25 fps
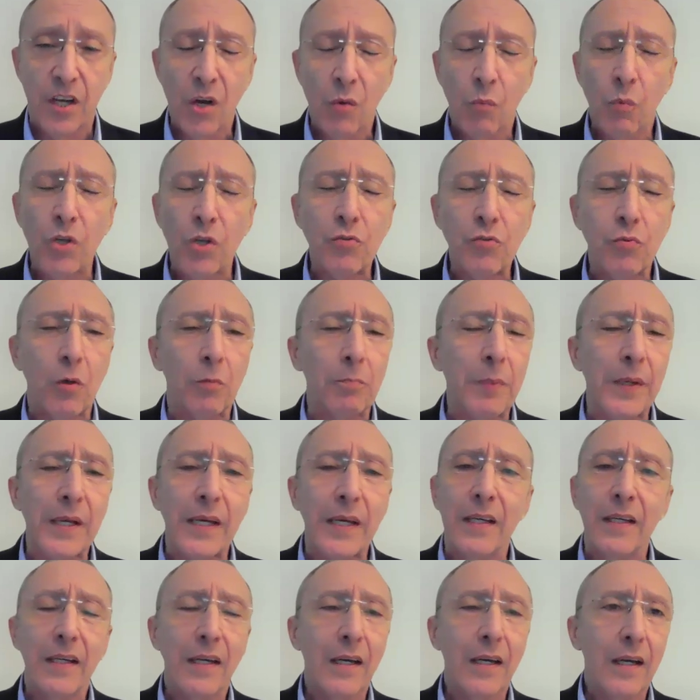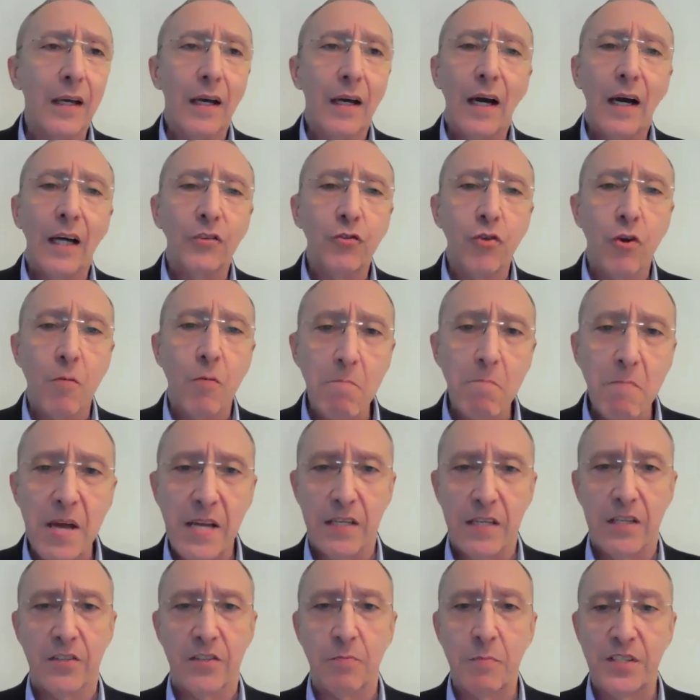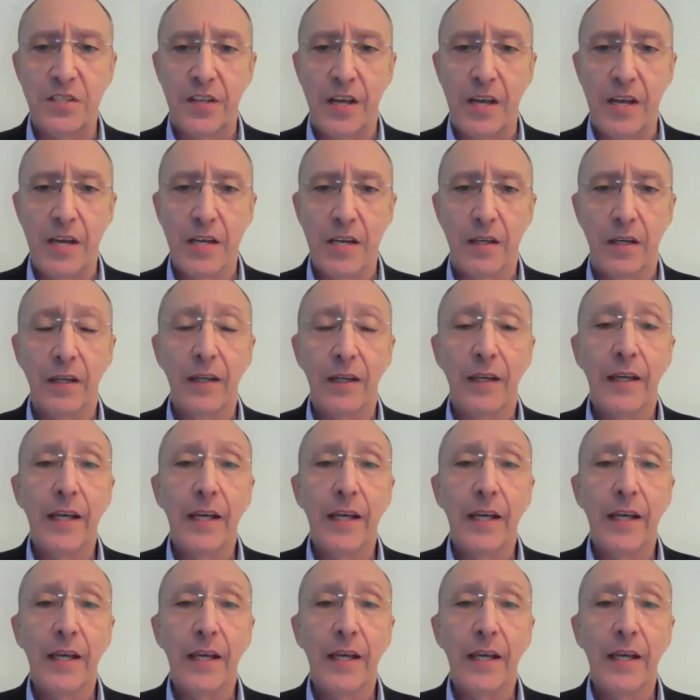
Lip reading: which will be a tremendous mistake.